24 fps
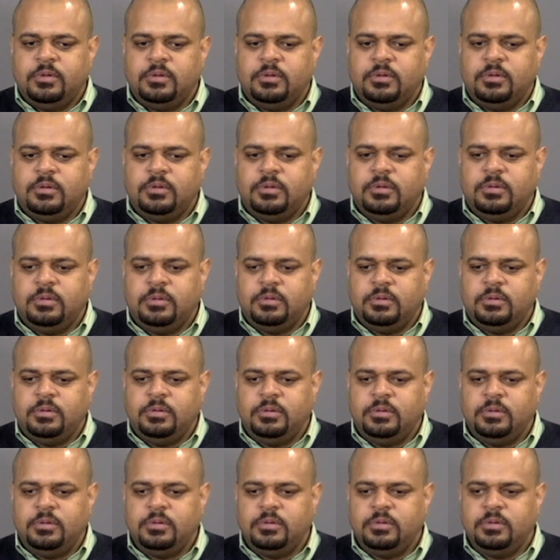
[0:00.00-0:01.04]

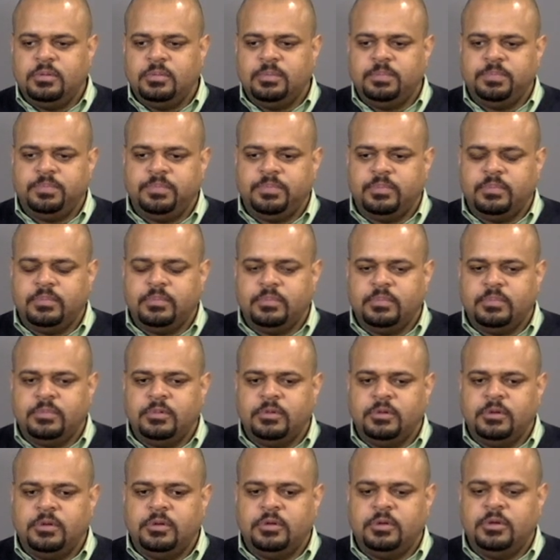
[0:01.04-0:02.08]

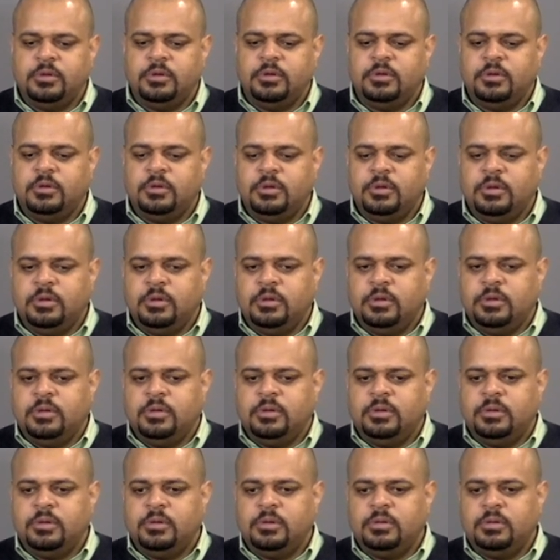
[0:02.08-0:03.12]

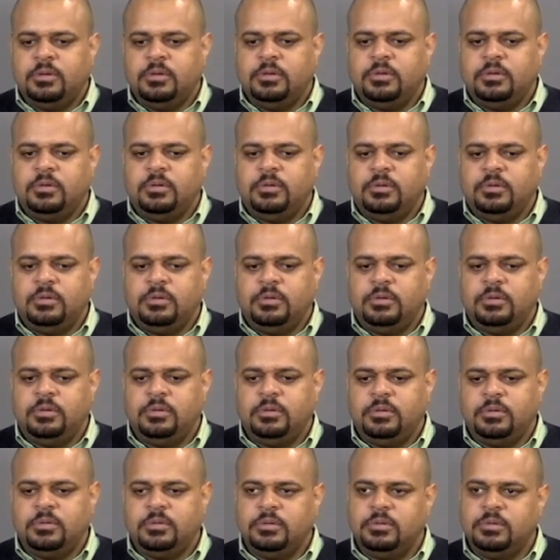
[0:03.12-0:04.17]

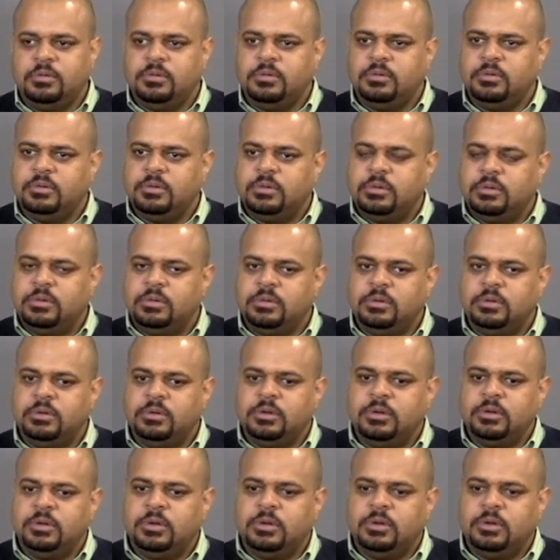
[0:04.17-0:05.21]

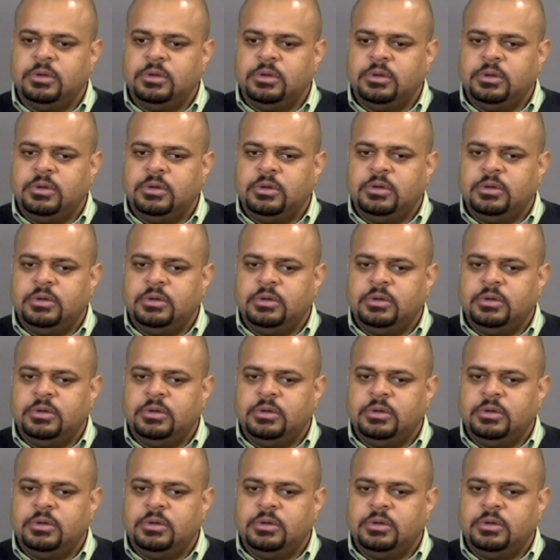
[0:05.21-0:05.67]
No words are spoken by the person on screen.